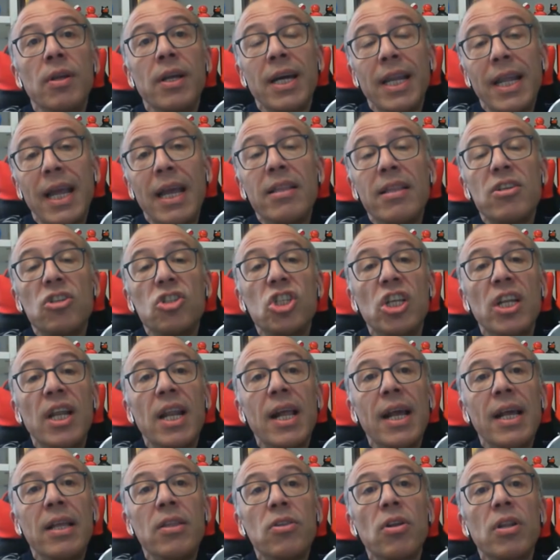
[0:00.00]
create a
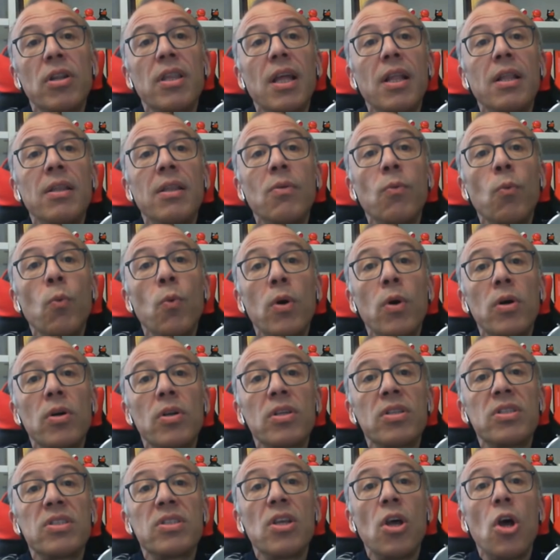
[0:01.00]
generator that
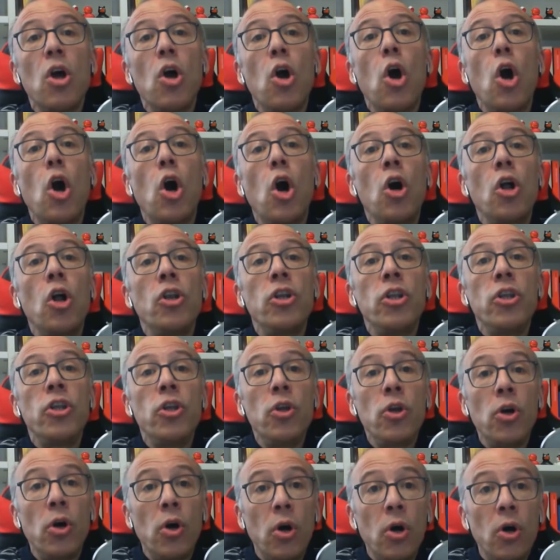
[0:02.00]
works on
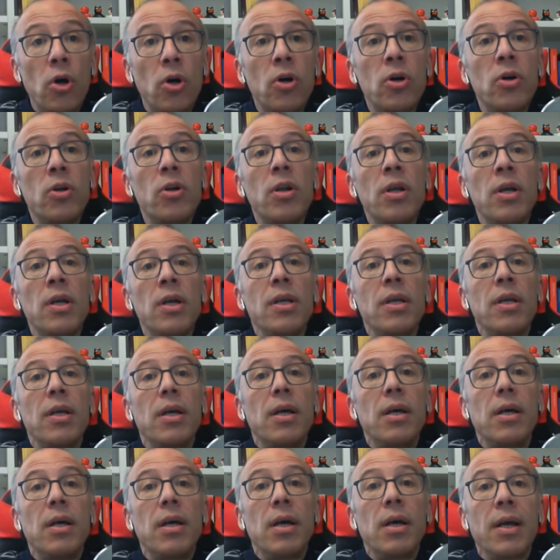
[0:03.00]
your
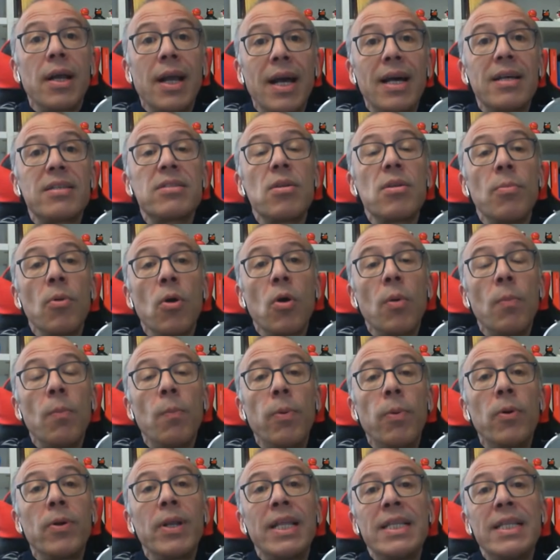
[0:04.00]
custom
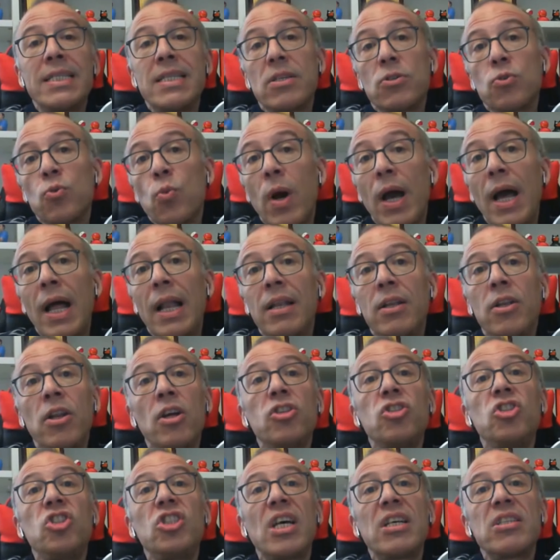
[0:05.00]
components as well,
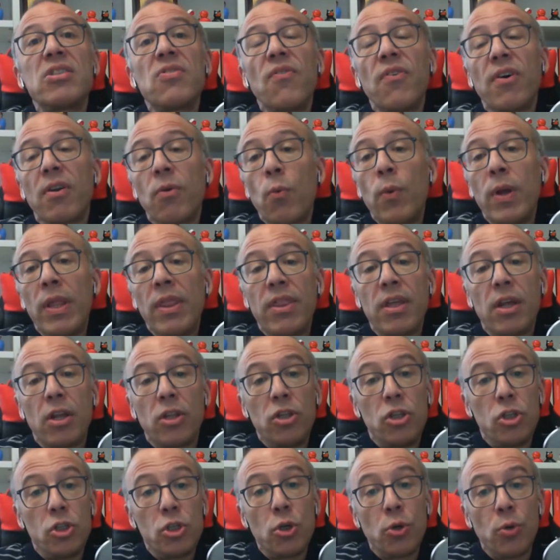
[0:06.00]
not just for
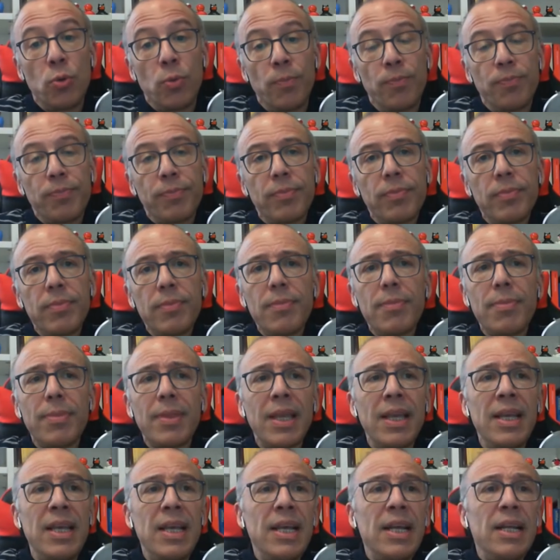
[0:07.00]
Win32.
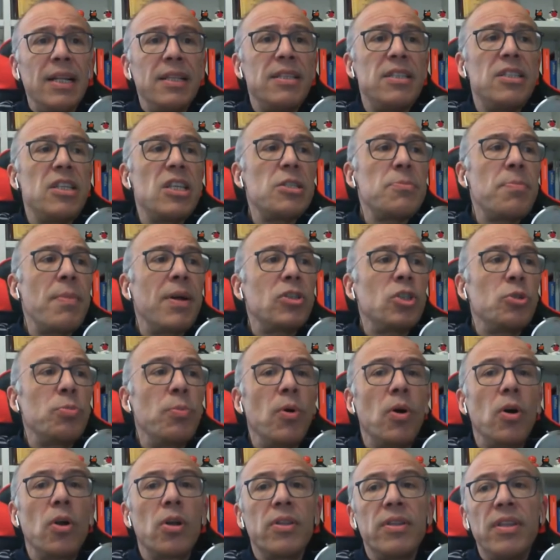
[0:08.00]
This is much
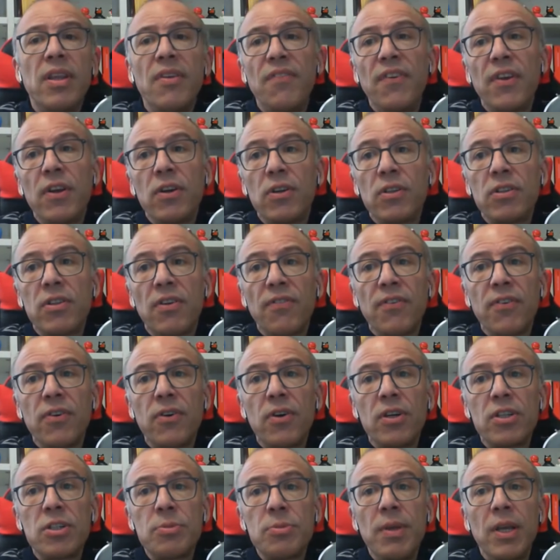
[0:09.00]
more difficult, of
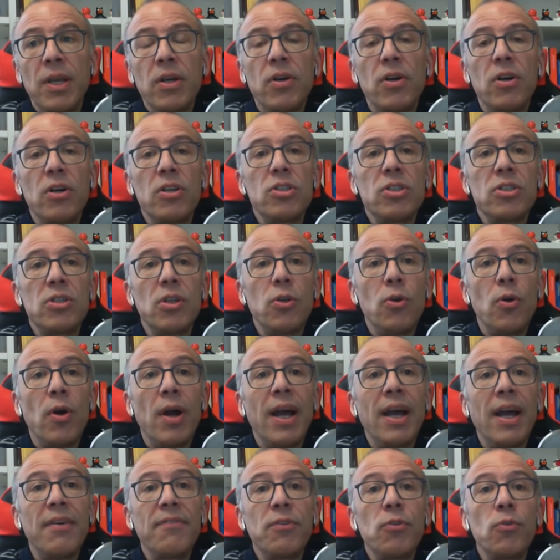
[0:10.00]
course, because you
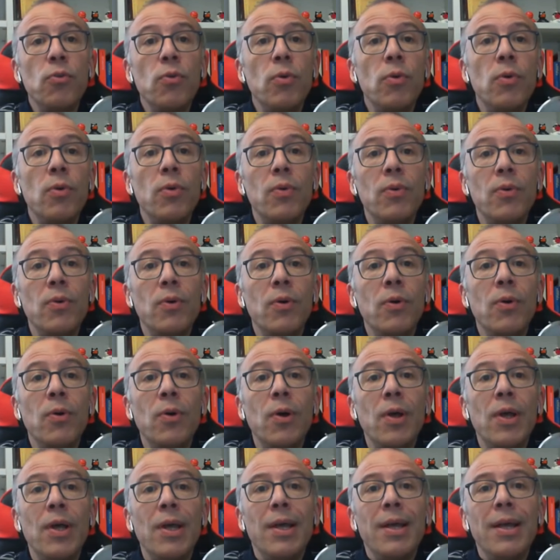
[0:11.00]
have to